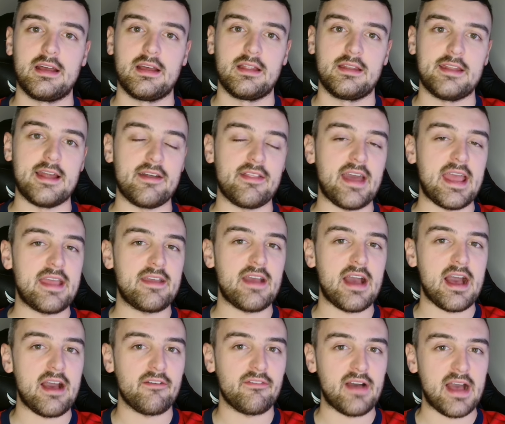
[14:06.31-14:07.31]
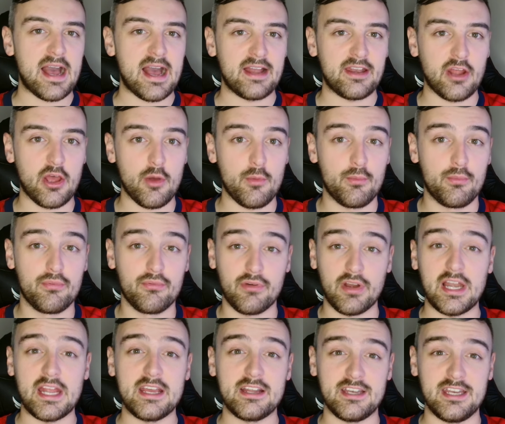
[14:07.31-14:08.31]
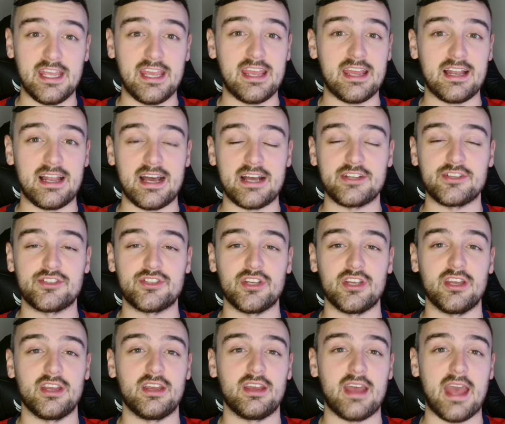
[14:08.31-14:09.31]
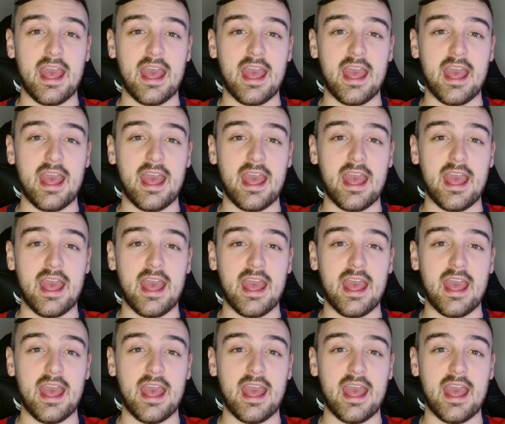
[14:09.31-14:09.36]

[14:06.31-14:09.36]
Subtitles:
Now they have had a brilliant year last year.